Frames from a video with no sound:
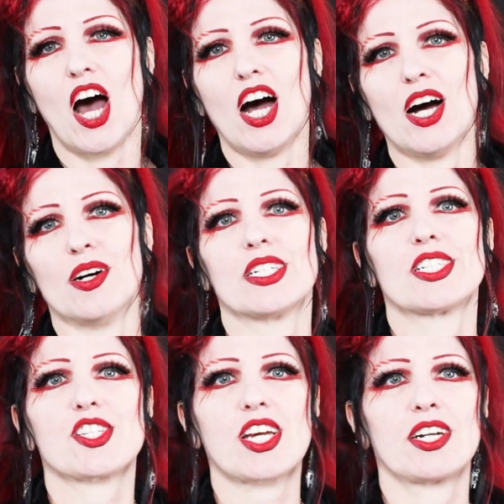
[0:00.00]
I
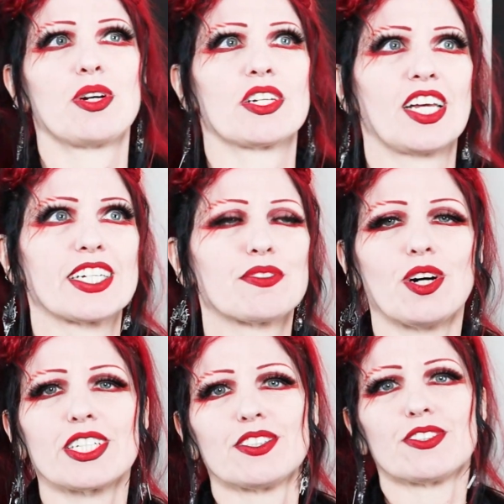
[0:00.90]
just kind of want to
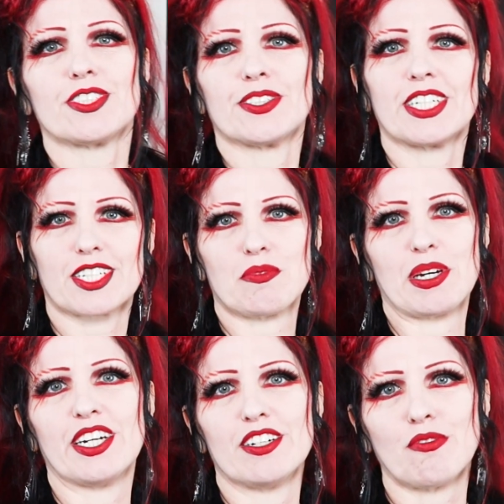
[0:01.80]
walk you through a little
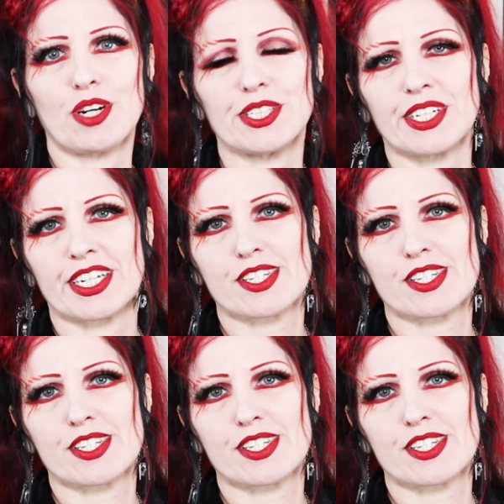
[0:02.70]
bit of what you can